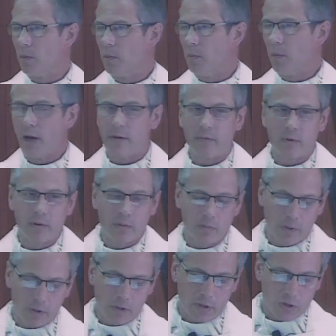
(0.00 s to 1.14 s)
whenever
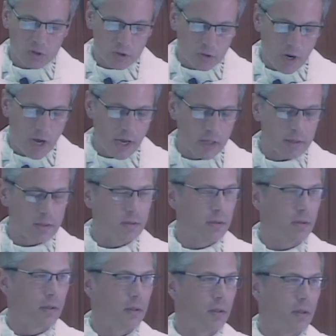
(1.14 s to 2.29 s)
we're distraught,
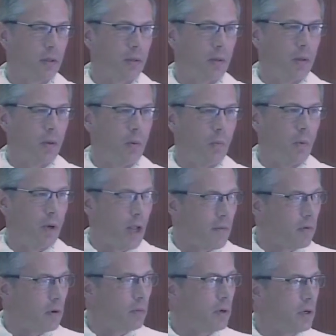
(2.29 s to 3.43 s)

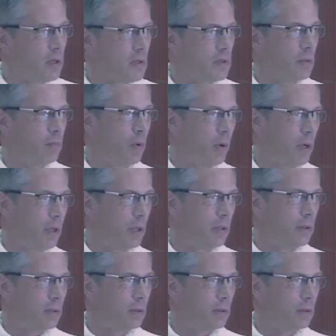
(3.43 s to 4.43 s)
whenever we're disappointed,